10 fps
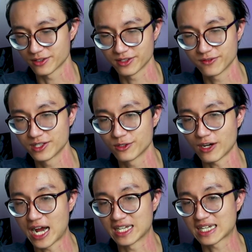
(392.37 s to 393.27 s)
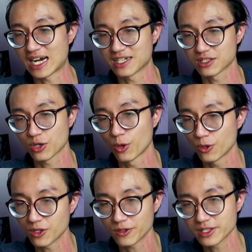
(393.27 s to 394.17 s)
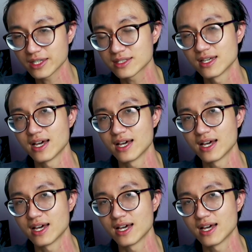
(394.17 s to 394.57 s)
even though I can't code all this,